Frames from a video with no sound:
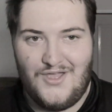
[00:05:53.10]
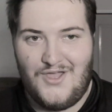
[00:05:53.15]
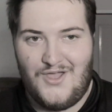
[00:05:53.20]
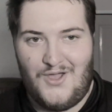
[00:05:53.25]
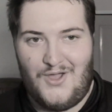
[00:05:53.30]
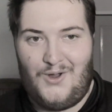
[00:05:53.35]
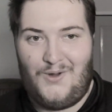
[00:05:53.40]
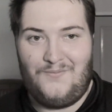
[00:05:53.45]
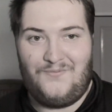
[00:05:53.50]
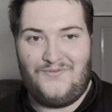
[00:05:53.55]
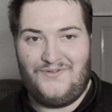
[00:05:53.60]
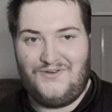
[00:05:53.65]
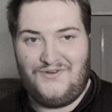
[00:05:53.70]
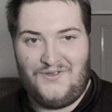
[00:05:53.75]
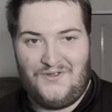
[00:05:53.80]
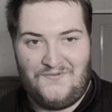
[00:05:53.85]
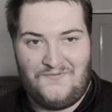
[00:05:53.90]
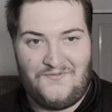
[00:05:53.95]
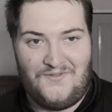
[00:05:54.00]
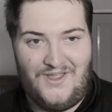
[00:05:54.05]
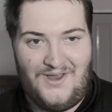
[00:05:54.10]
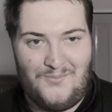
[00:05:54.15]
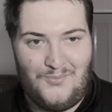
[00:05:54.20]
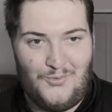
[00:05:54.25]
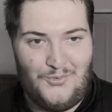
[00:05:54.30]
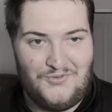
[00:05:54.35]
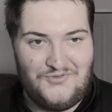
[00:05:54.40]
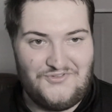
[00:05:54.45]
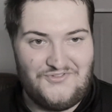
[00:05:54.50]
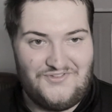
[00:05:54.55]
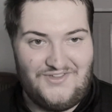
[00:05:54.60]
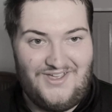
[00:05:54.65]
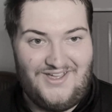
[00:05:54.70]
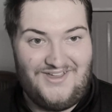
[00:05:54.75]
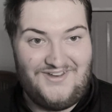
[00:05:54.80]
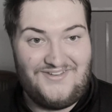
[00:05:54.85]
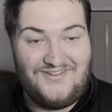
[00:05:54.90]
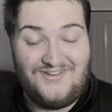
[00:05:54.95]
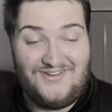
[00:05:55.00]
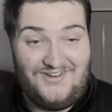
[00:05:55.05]
hopefully no flame war
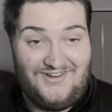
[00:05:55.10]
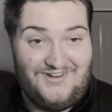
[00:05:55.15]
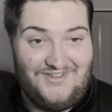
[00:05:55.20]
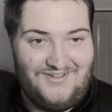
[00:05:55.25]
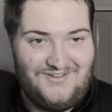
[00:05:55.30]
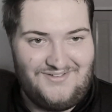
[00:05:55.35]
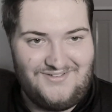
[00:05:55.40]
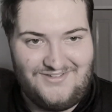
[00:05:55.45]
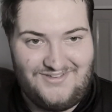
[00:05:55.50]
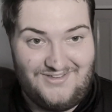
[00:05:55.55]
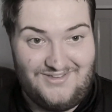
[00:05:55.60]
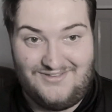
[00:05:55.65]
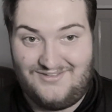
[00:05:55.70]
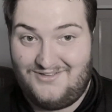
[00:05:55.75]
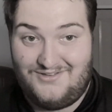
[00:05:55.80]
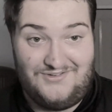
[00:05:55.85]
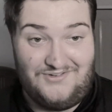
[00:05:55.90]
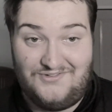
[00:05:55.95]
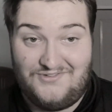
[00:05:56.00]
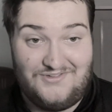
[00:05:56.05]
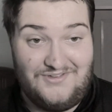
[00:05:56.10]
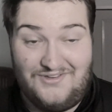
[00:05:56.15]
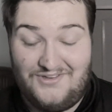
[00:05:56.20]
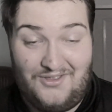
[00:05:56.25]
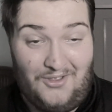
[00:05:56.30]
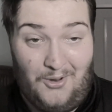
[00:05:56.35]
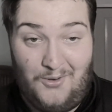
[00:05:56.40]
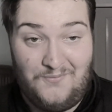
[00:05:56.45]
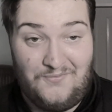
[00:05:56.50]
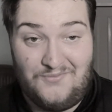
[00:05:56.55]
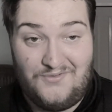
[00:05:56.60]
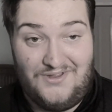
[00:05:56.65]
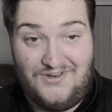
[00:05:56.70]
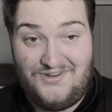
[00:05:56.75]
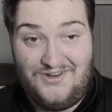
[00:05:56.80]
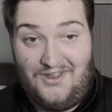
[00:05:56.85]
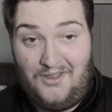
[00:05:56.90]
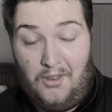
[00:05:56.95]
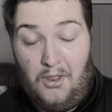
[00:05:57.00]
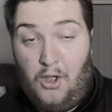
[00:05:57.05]
start. Just hopefully
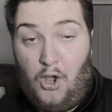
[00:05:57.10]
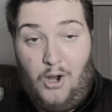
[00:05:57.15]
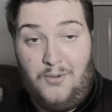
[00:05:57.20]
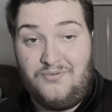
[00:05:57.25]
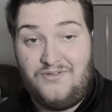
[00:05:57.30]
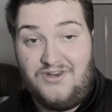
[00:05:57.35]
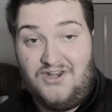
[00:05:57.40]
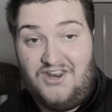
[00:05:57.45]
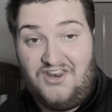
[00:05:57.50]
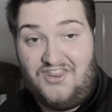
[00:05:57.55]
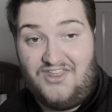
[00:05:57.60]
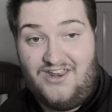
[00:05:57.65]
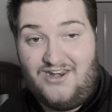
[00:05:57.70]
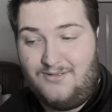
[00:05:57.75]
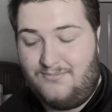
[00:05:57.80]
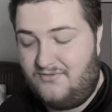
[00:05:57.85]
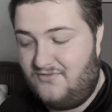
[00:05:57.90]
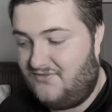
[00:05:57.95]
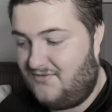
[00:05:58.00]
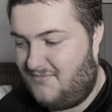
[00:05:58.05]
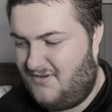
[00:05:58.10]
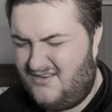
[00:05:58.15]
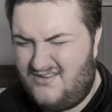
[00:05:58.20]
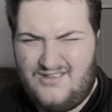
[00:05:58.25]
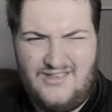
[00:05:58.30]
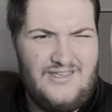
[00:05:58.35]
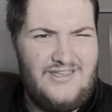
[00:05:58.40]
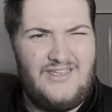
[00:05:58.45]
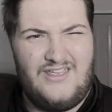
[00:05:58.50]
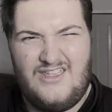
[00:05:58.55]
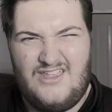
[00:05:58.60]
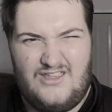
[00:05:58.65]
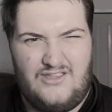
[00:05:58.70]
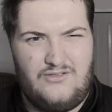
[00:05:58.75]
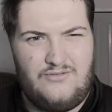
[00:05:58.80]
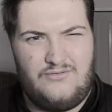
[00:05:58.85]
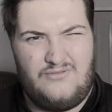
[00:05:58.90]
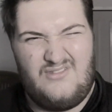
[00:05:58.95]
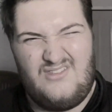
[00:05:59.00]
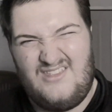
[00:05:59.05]
none of that happens. I mean,
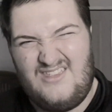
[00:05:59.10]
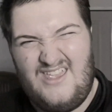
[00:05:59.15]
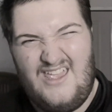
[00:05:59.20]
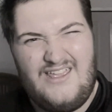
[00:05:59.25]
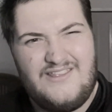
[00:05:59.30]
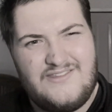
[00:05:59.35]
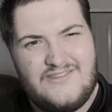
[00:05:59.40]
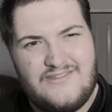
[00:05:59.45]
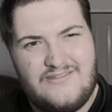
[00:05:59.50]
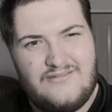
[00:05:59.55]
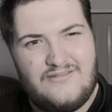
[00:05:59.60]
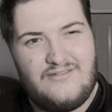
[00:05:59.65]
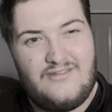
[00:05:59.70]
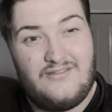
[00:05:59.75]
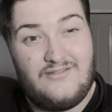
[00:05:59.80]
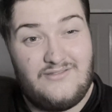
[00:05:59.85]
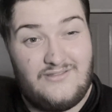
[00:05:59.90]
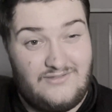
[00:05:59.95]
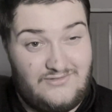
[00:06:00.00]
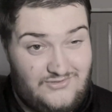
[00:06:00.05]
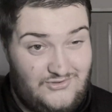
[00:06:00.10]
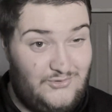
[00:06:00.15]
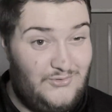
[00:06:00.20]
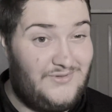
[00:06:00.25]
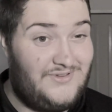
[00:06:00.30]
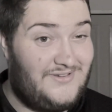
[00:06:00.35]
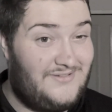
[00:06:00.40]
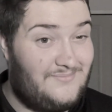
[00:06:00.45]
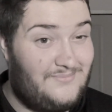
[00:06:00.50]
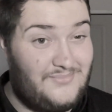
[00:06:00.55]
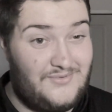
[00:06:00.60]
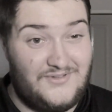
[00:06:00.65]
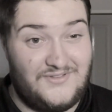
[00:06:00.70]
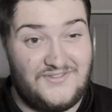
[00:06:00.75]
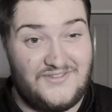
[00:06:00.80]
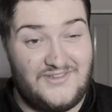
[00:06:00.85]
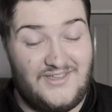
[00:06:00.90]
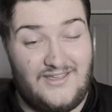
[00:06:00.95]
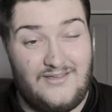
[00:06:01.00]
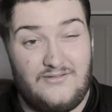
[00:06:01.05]
yes, do it, but
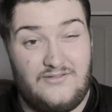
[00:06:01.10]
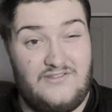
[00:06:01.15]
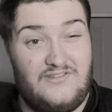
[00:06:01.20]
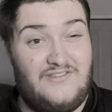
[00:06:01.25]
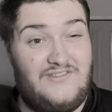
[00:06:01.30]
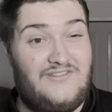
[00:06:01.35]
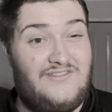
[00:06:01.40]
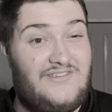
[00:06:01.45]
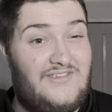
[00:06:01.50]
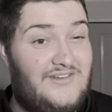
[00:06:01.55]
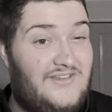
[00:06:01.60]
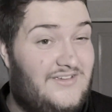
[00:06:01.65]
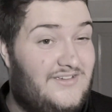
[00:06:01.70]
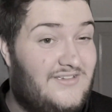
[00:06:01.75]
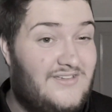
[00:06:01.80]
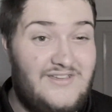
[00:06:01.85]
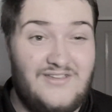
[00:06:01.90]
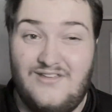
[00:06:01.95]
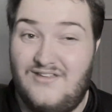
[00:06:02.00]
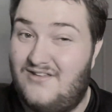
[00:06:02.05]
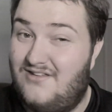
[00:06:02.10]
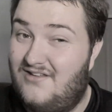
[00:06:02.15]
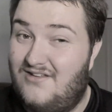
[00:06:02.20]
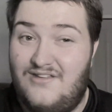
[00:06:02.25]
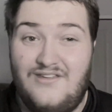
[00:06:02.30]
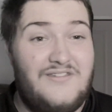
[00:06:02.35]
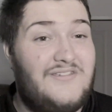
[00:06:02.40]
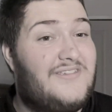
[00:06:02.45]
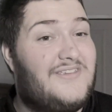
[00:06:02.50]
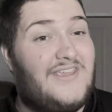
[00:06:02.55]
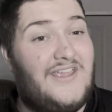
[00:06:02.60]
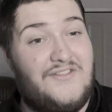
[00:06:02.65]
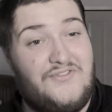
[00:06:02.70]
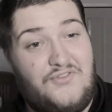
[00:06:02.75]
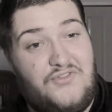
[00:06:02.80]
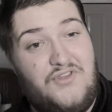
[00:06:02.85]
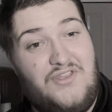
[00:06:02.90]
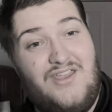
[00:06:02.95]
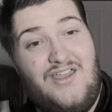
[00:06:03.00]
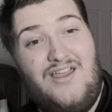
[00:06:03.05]
just, get
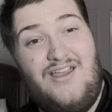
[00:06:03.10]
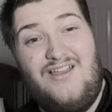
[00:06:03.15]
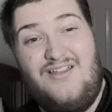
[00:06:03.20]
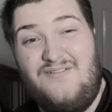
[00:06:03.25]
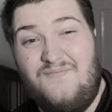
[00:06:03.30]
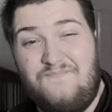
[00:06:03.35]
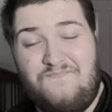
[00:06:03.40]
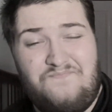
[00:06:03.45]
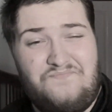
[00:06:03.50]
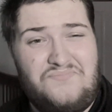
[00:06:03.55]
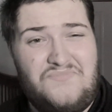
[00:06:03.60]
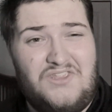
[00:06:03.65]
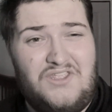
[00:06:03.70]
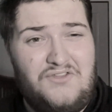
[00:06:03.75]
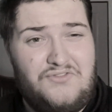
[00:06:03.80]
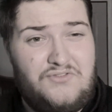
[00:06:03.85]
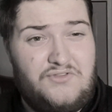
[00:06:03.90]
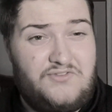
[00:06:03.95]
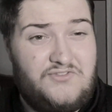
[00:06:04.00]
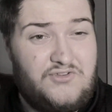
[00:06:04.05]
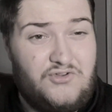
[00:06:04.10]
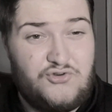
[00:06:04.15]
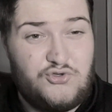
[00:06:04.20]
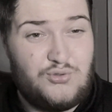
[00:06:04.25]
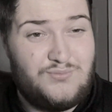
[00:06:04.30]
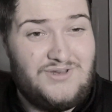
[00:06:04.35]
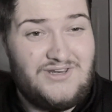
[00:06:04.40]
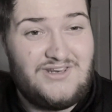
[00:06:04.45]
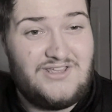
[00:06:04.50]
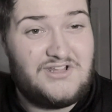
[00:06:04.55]
the social media